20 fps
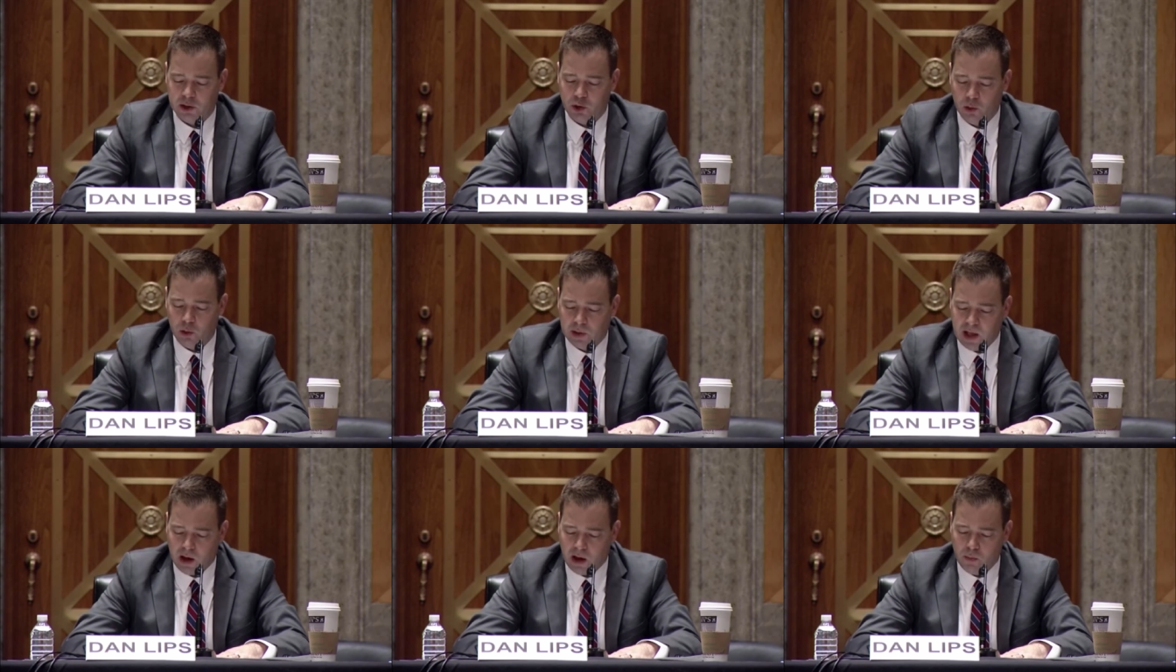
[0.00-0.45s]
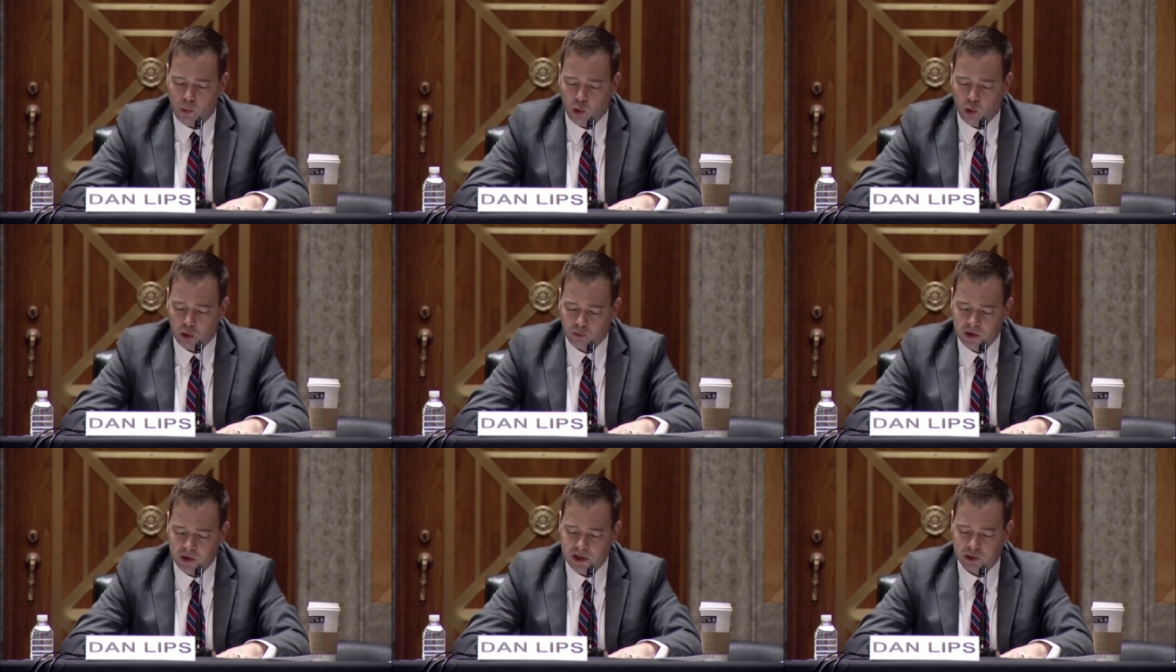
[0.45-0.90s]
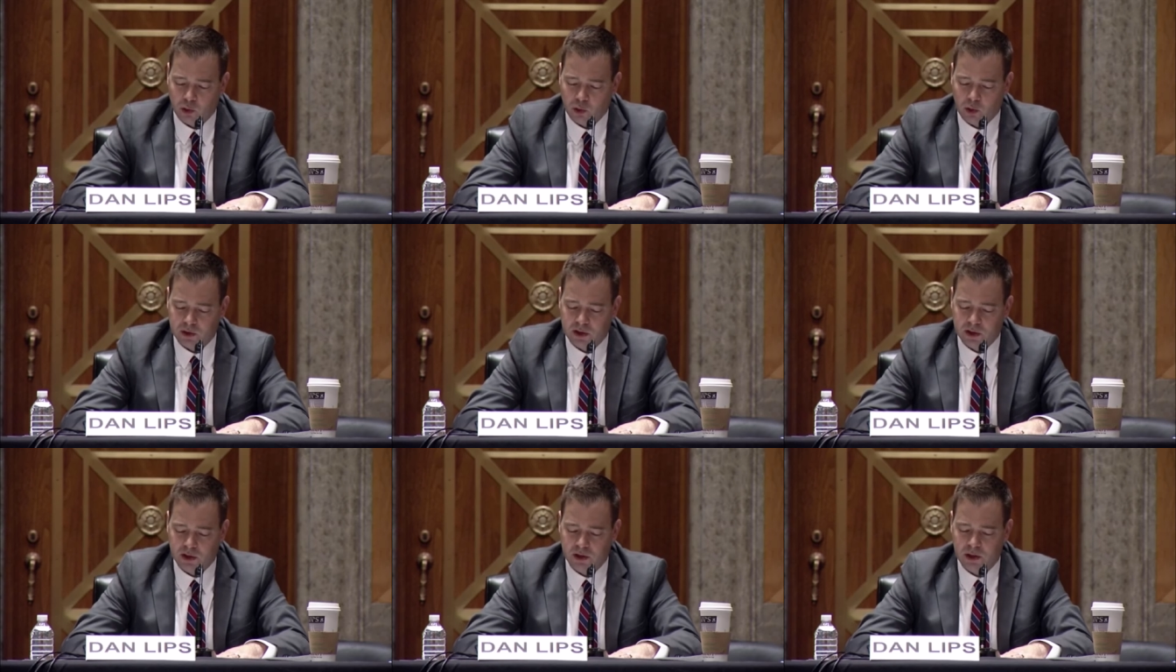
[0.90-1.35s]
to allow more
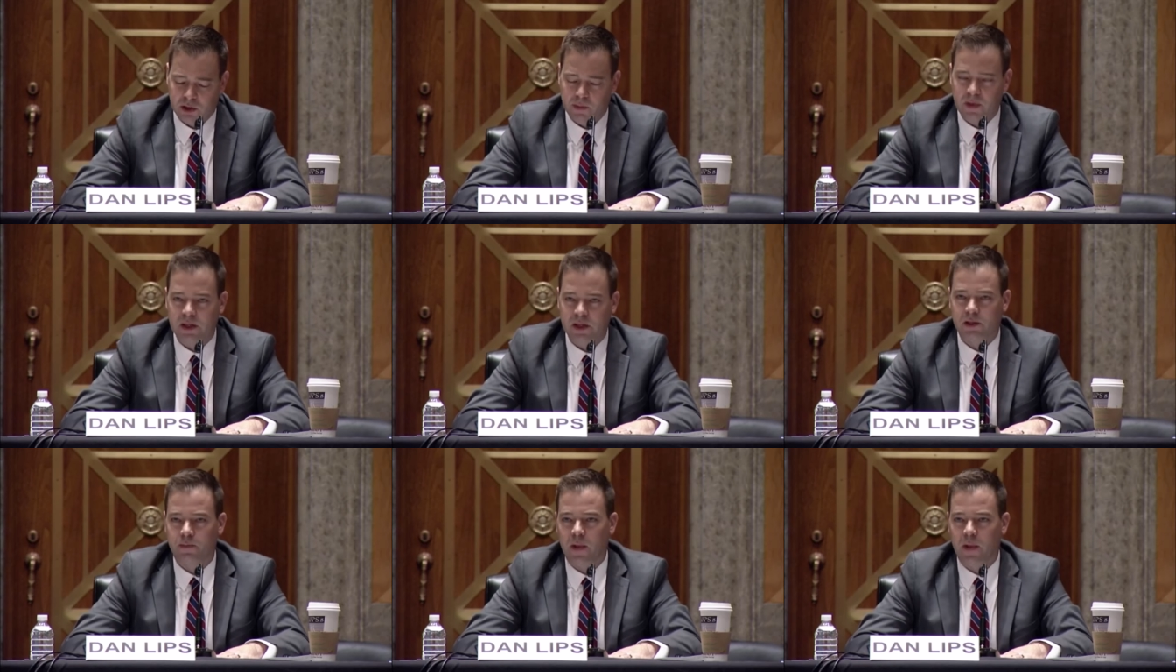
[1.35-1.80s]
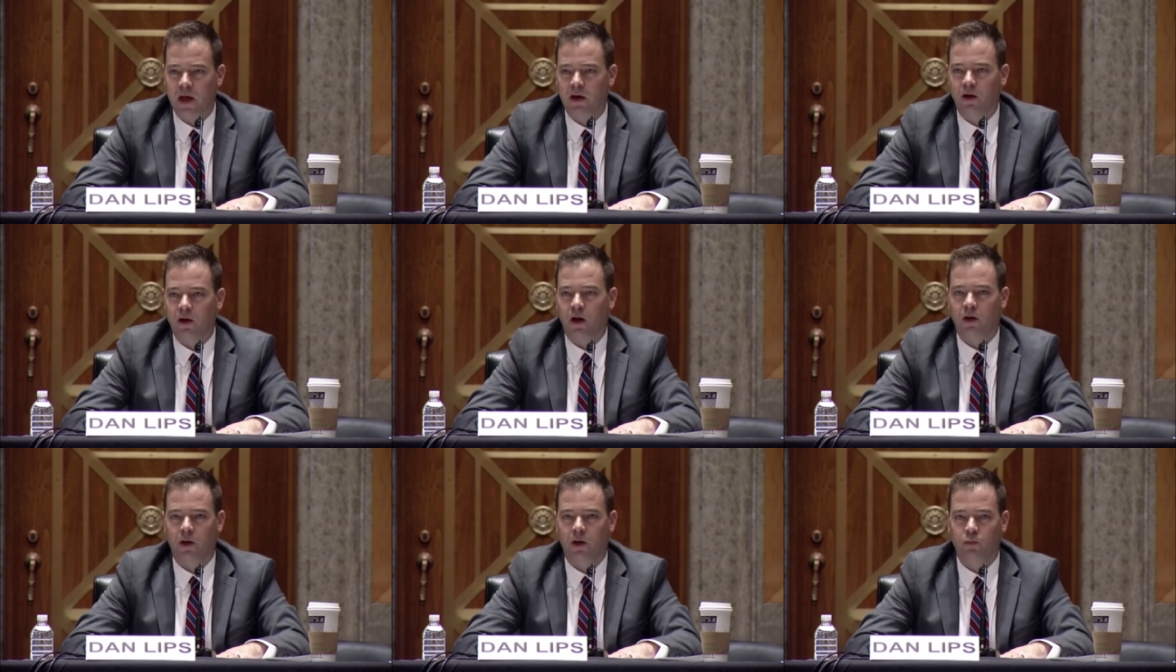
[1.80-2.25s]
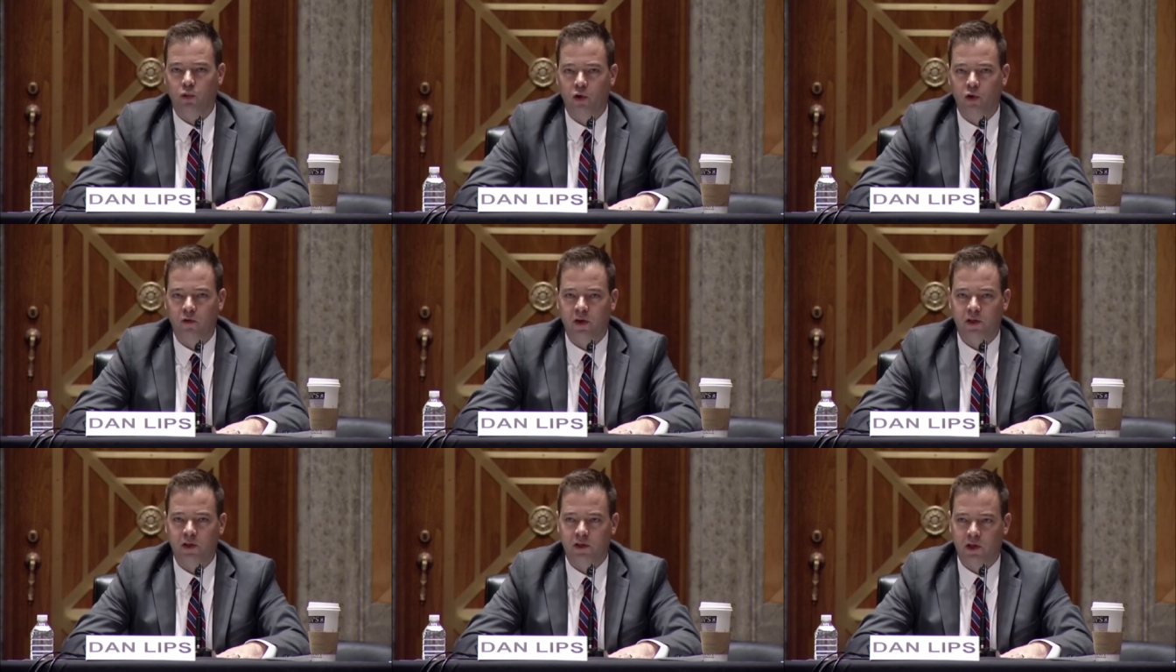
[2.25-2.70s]
resources to be spent on
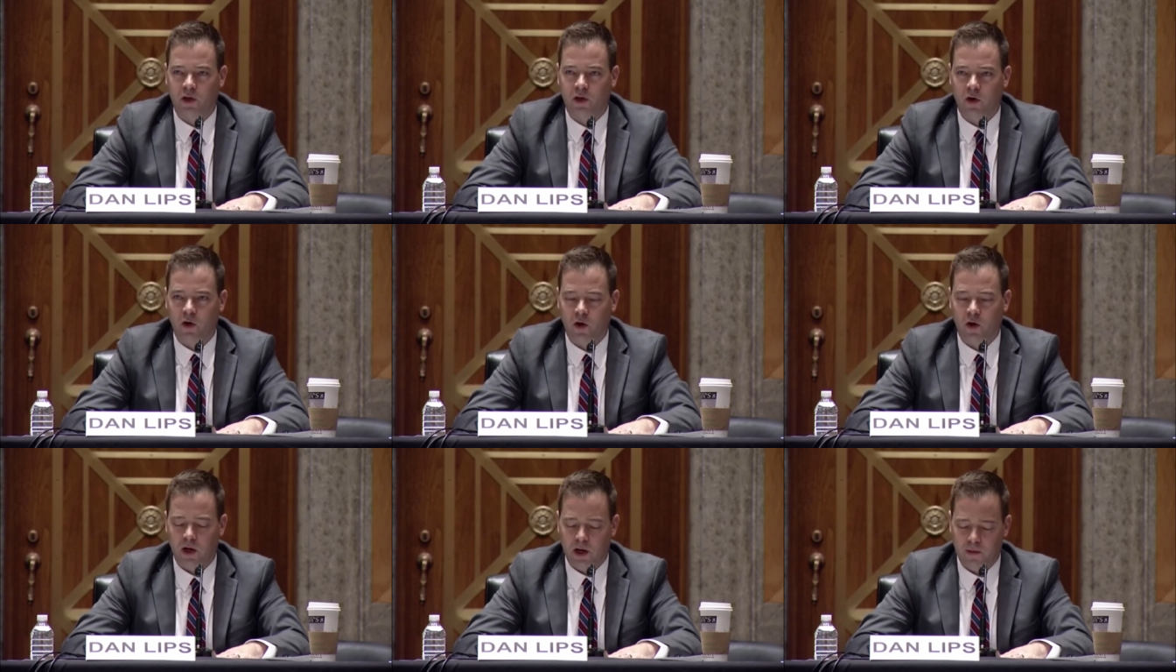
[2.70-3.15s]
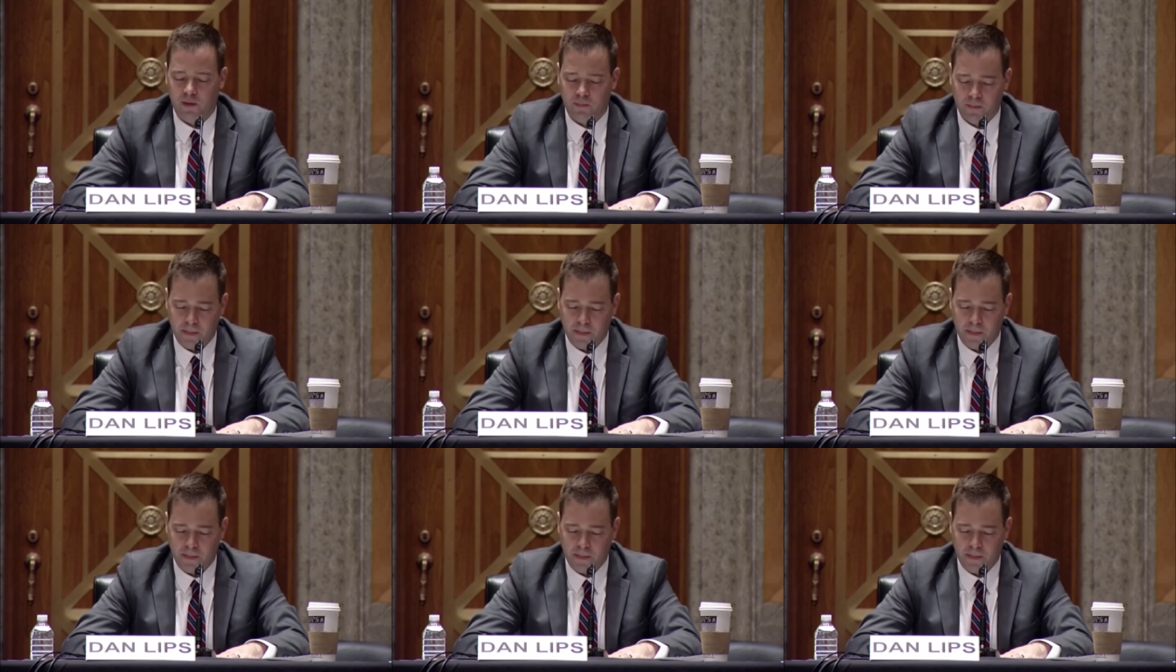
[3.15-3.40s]
improving security.